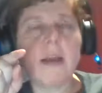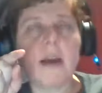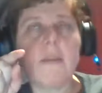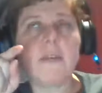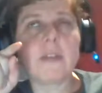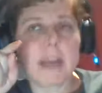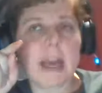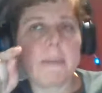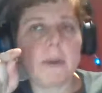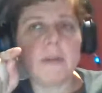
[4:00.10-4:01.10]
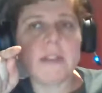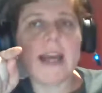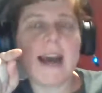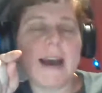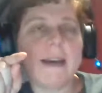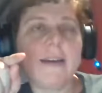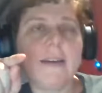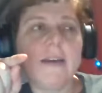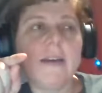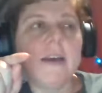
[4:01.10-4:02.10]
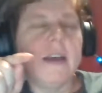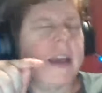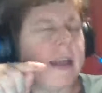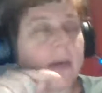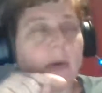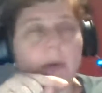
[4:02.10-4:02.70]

of the capital stack. So